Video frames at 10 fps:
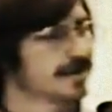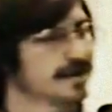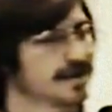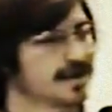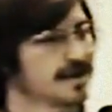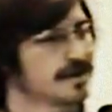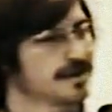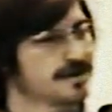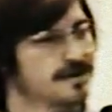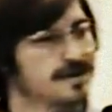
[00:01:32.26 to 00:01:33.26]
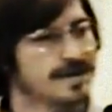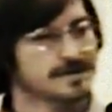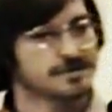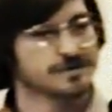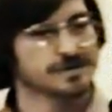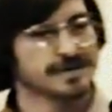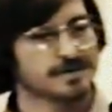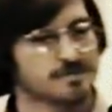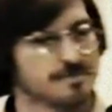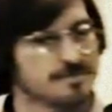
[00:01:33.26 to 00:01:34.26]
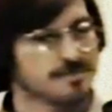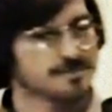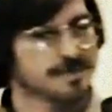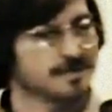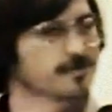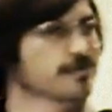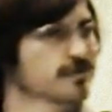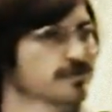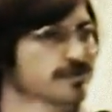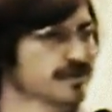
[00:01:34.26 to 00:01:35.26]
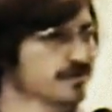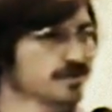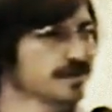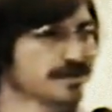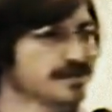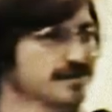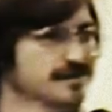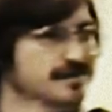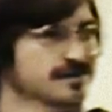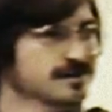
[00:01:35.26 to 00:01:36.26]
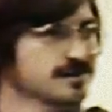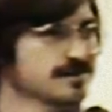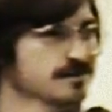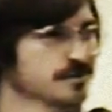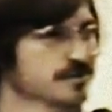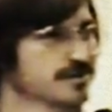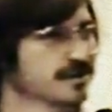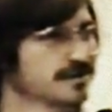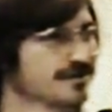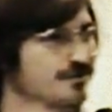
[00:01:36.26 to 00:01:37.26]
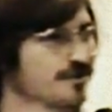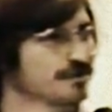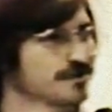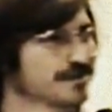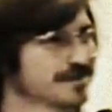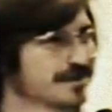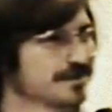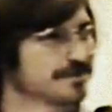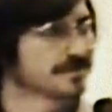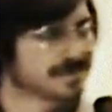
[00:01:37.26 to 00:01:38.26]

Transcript: And I couldn't help remembering my own school days when none of these things existed and we just get into trouble all the time.